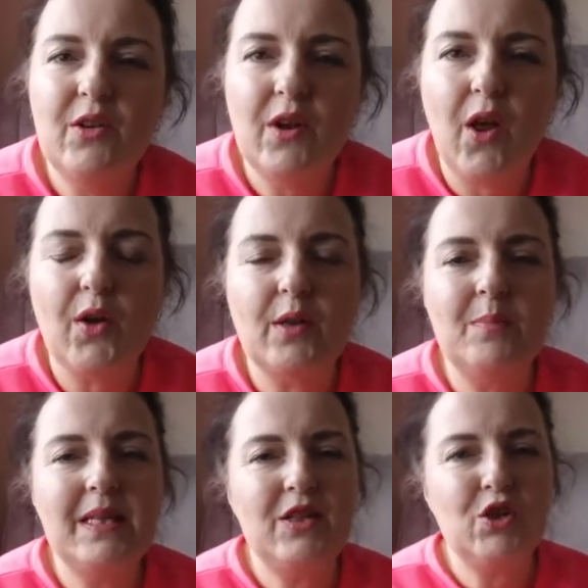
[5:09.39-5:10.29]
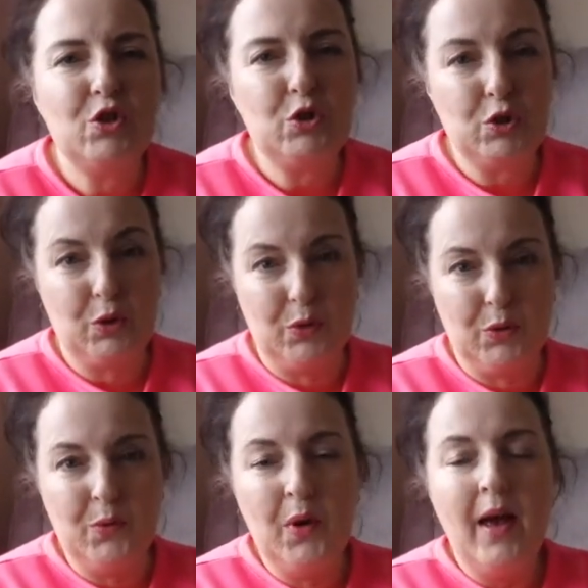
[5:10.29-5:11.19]
you'd like me to
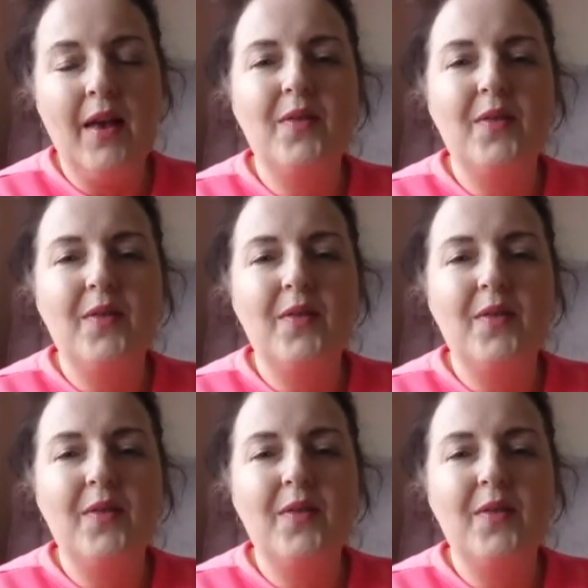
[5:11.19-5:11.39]
do,